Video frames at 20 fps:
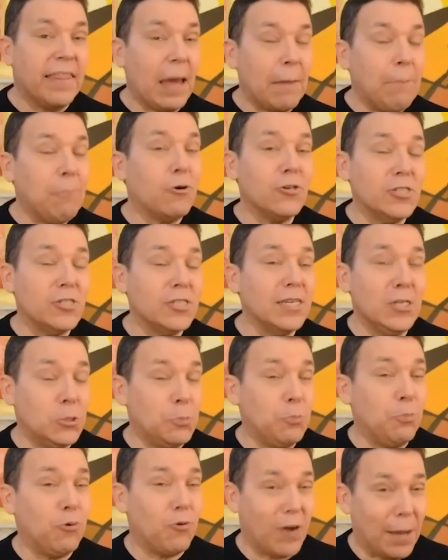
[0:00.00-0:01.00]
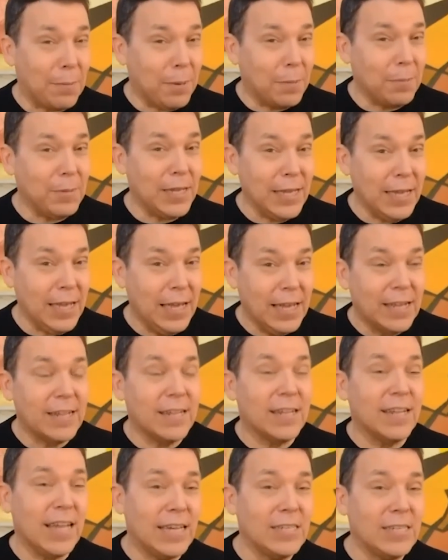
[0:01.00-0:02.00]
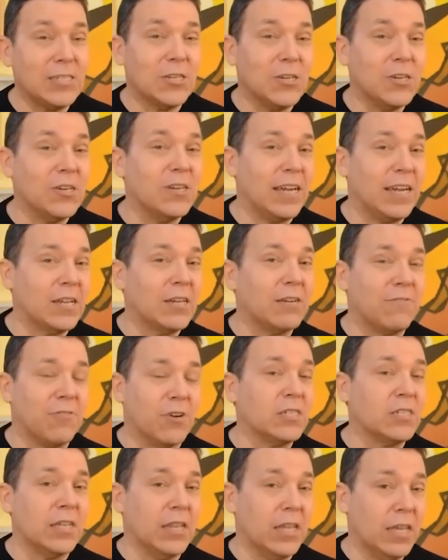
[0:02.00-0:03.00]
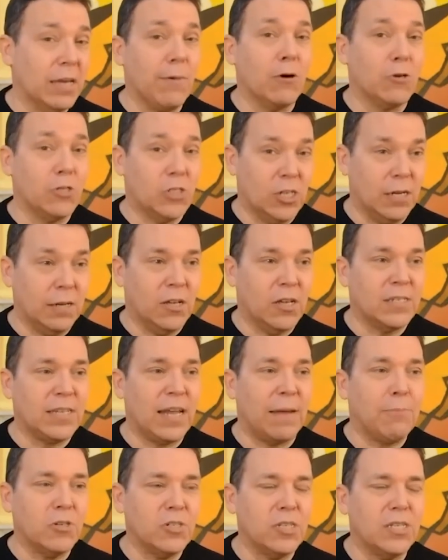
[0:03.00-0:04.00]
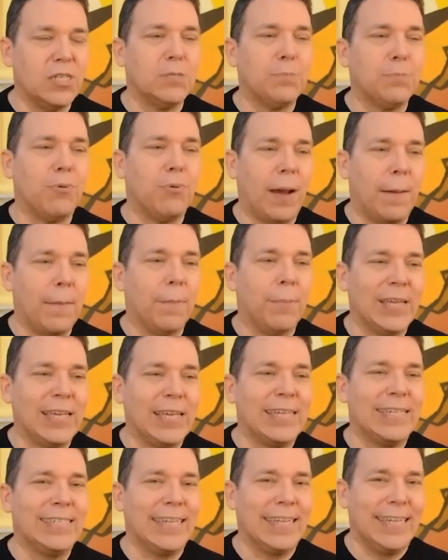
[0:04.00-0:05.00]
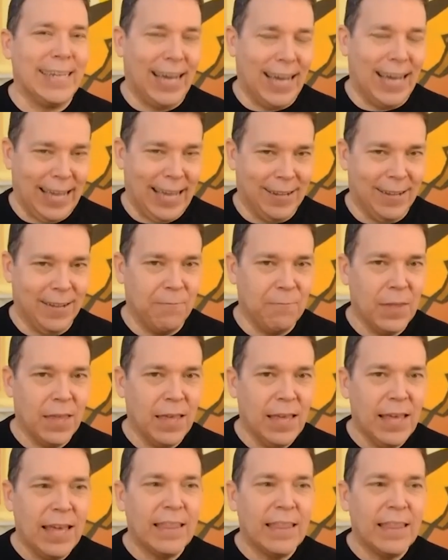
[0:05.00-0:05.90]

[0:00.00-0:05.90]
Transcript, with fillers: That person is probably less good at confronting the emotion because that person is probably in denial